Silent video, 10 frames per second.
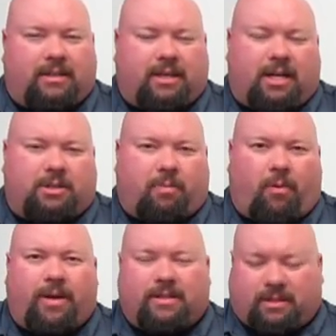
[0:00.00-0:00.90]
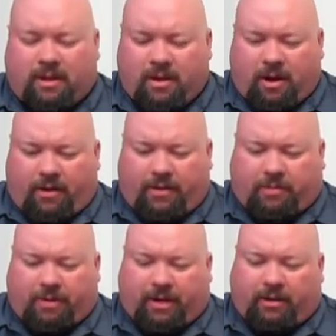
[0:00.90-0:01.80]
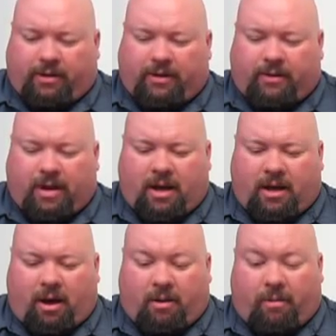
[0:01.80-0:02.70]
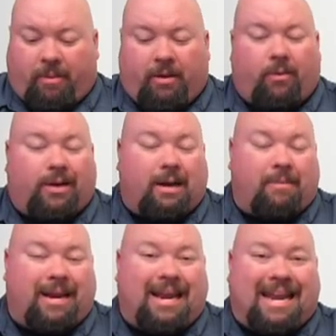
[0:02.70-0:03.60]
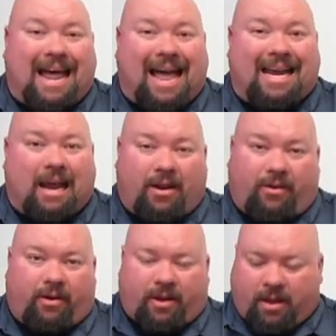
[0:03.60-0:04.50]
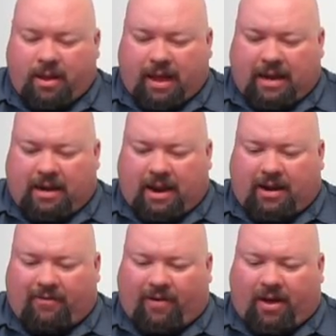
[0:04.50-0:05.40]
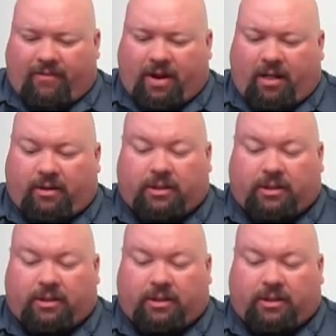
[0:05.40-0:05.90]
touch points on this particular automobile, will come in at $995.